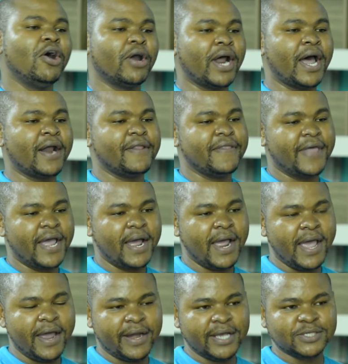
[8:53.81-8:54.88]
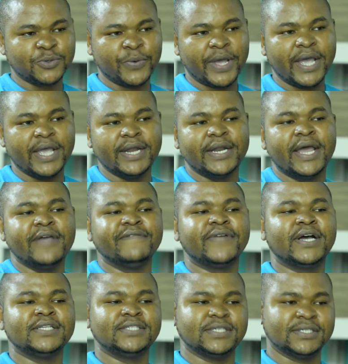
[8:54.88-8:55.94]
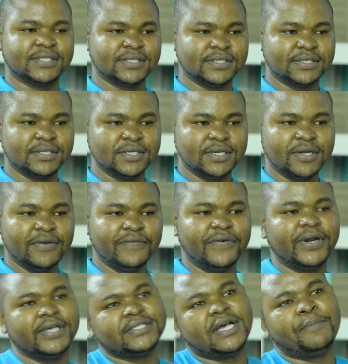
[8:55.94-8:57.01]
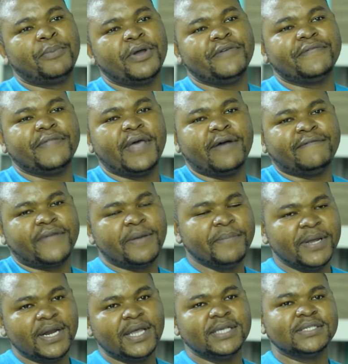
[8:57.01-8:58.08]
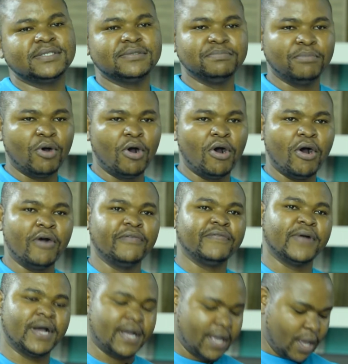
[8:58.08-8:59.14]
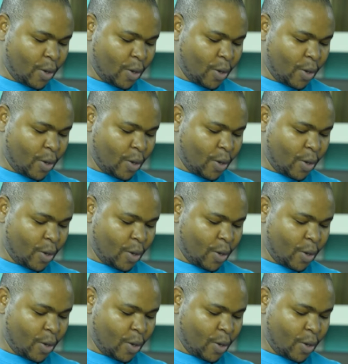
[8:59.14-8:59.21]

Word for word: Ah. or are there areas where he diverges? Mm-hmm. For example, if their family is more of uh,